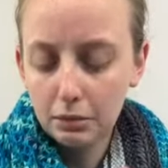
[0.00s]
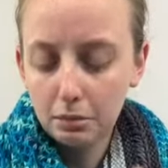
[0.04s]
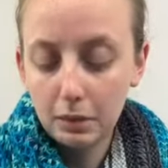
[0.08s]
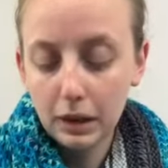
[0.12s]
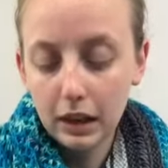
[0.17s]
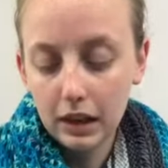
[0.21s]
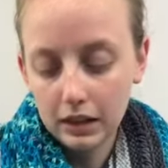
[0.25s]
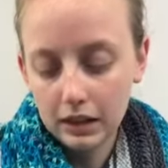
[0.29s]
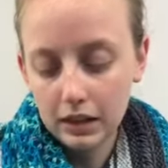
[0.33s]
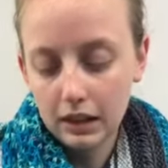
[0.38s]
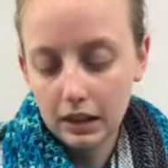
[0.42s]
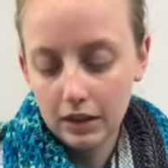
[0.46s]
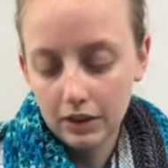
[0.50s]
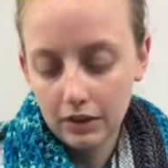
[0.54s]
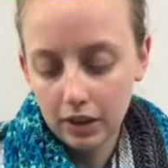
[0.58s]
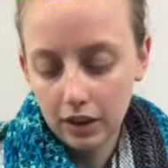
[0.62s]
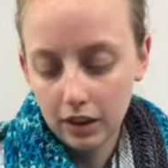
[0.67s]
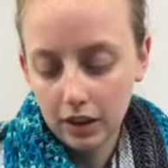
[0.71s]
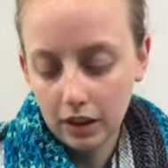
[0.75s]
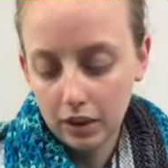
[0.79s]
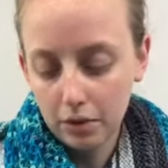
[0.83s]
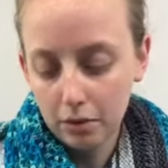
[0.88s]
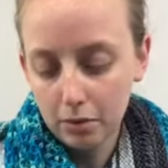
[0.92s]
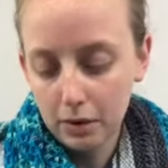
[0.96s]
but it's a different
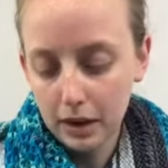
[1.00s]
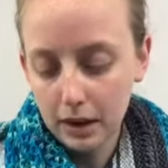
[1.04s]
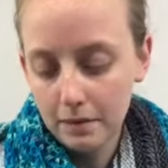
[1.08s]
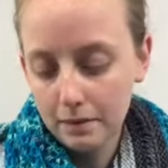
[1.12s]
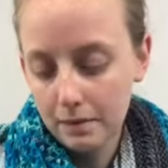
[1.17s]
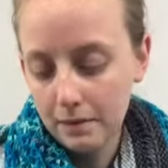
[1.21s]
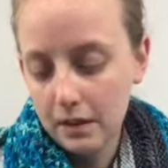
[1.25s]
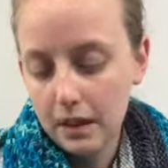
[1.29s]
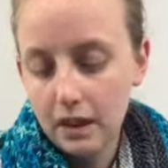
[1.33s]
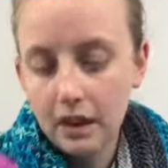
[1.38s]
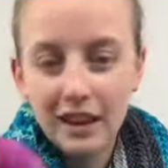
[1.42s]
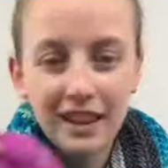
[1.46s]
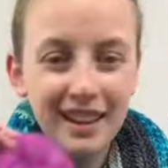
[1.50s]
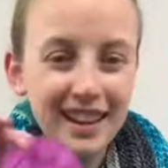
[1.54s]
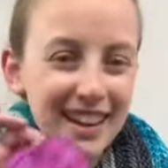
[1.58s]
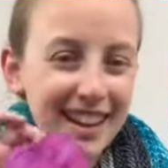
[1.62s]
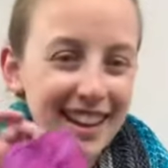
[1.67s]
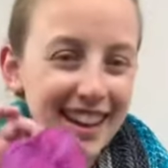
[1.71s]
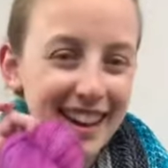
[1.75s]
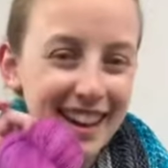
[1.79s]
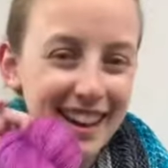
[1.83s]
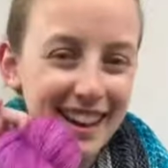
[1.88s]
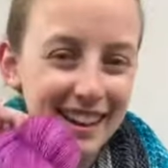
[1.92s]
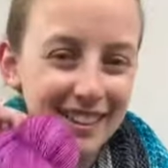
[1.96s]
colorway.
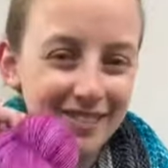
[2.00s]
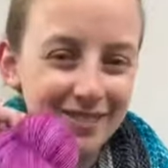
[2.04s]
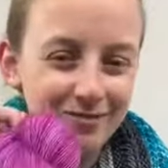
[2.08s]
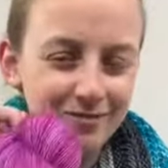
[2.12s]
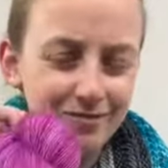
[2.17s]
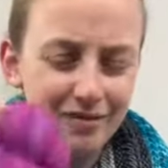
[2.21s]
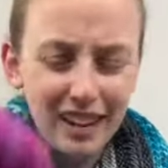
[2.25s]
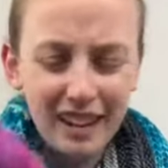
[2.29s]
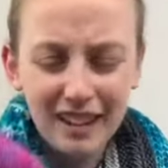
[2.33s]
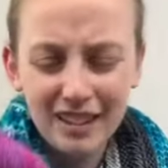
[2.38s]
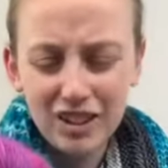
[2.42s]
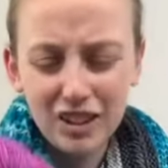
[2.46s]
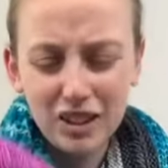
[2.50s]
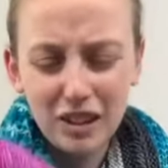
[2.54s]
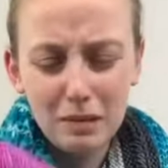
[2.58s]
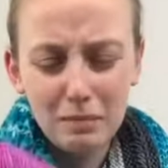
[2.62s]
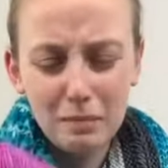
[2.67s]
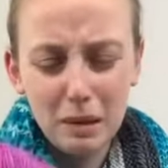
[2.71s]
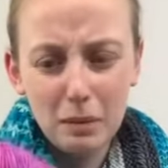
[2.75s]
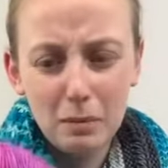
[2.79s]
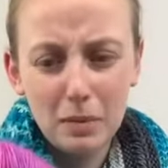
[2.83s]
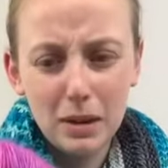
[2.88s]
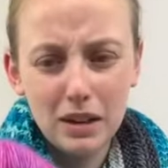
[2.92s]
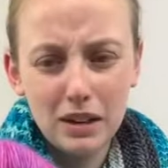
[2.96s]
Actually, it
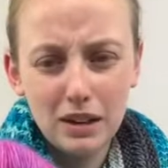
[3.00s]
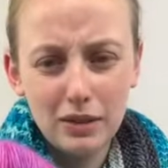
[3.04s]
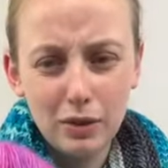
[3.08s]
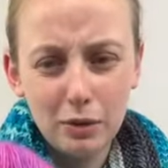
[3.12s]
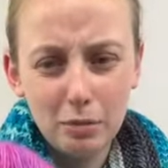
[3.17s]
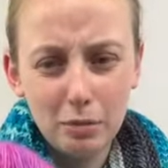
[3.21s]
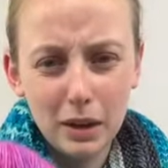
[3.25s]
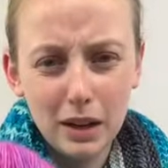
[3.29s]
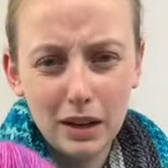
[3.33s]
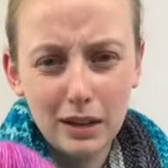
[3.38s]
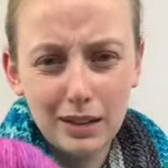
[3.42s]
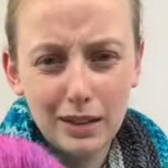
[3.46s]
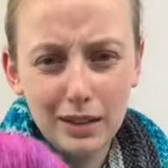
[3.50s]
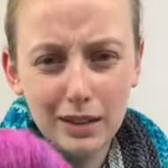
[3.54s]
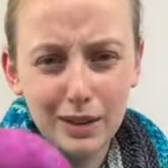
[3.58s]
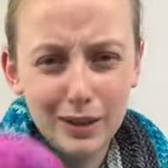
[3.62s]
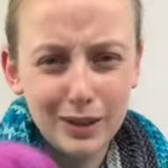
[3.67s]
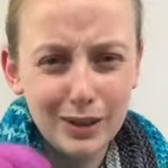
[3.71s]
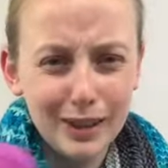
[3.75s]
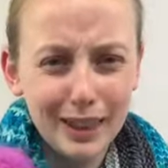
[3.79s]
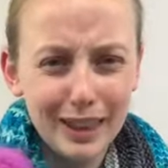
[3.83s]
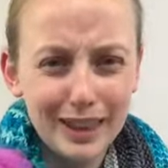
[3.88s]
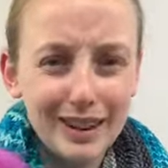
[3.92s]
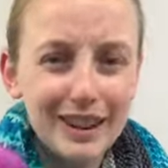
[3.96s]
might be a different base
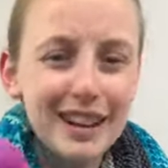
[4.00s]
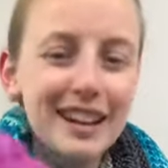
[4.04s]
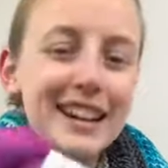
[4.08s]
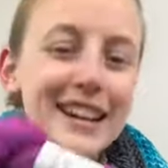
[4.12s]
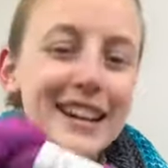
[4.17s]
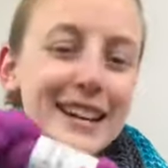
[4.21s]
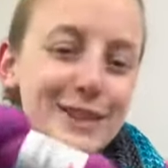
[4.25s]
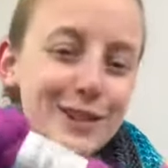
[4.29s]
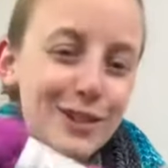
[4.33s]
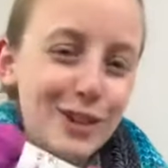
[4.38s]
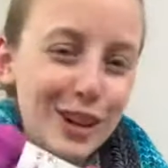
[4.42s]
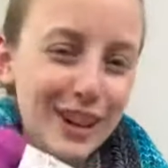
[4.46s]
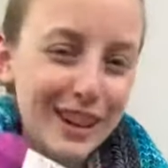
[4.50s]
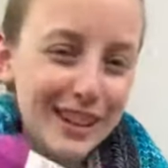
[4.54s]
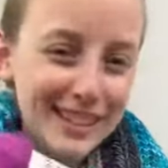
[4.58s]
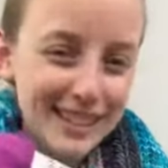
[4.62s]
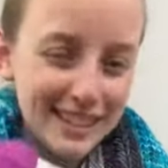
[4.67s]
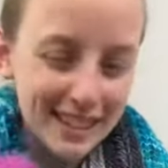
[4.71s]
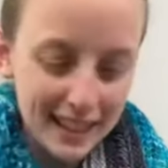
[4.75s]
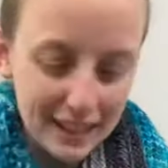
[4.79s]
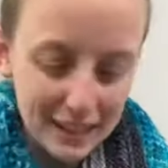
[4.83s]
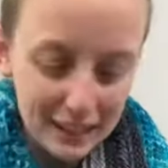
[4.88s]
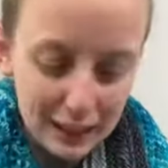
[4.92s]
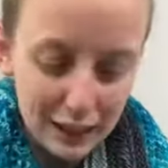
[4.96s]
altogether. She had
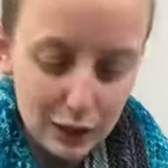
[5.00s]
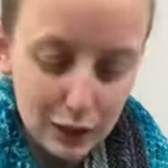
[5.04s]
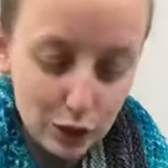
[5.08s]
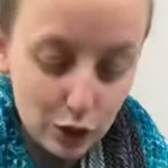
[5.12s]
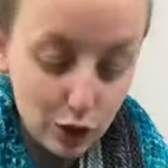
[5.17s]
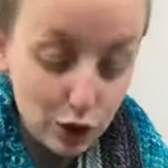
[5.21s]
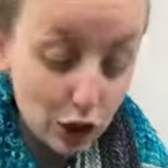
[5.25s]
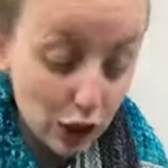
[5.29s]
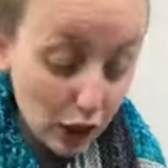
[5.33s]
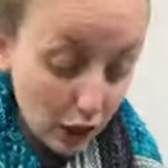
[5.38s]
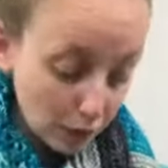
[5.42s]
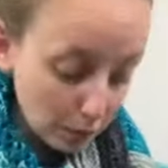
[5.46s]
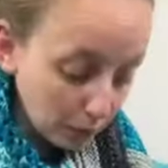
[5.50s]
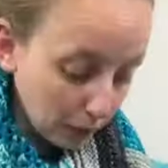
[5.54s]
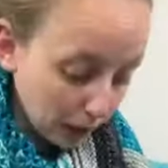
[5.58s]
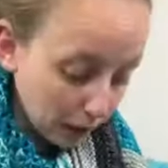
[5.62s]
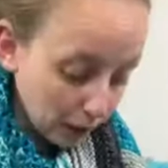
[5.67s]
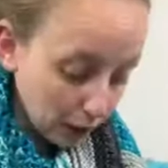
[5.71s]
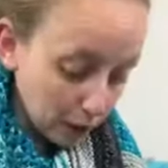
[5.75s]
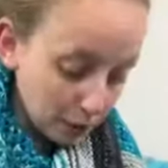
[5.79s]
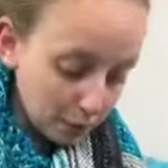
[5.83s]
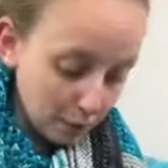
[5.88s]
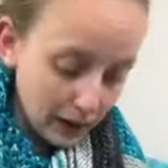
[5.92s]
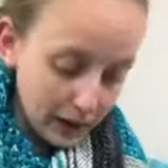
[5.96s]
sent it, so she had
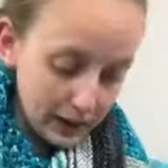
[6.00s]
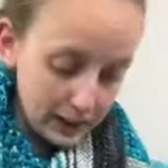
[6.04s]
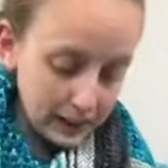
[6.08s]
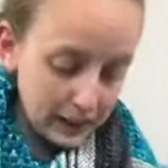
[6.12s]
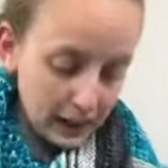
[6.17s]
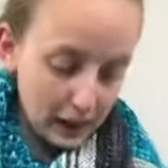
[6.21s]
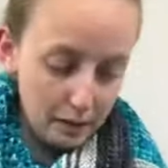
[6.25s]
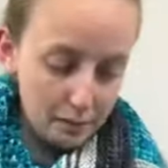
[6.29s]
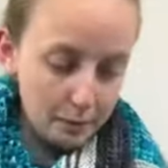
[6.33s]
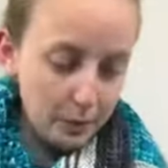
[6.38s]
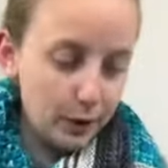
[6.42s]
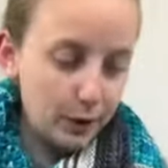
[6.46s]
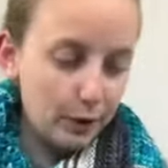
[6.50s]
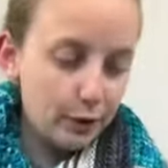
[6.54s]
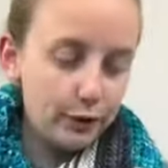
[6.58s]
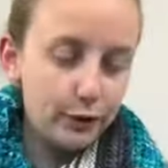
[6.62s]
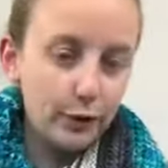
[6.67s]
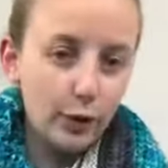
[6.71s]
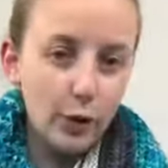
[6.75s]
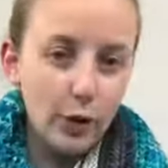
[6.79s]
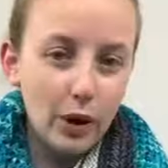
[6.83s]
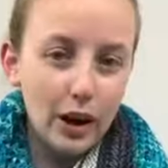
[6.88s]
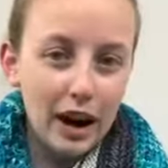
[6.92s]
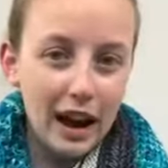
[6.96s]
borrowed my sample
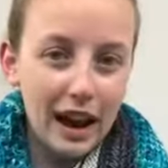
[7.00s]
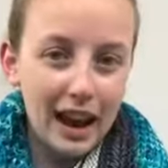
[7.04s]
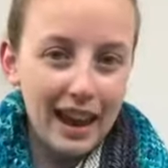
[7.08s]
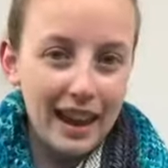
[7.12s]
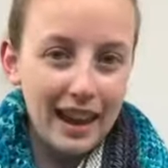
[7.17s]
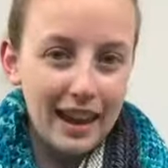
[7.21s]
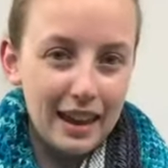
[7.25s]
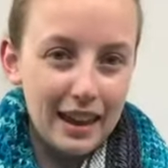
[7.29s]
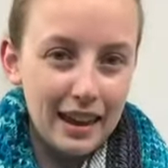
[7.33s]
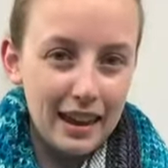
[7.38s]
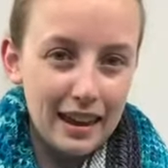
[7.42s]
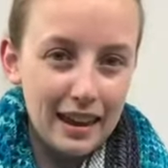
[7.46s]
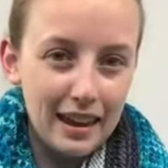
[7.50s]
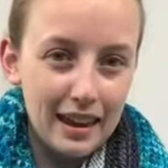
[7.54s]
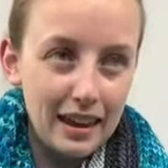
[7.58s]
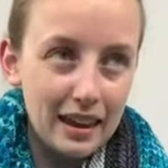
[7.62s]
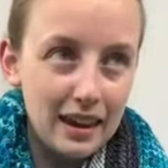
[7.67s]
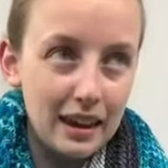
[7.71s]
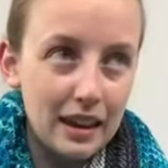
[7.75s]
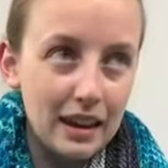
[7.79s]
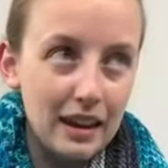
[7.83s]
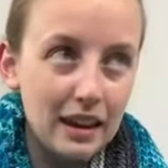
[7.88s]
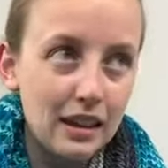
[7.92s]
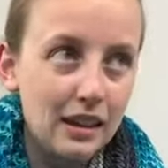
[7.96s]
for
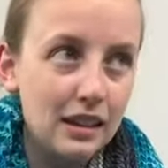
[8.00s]
a,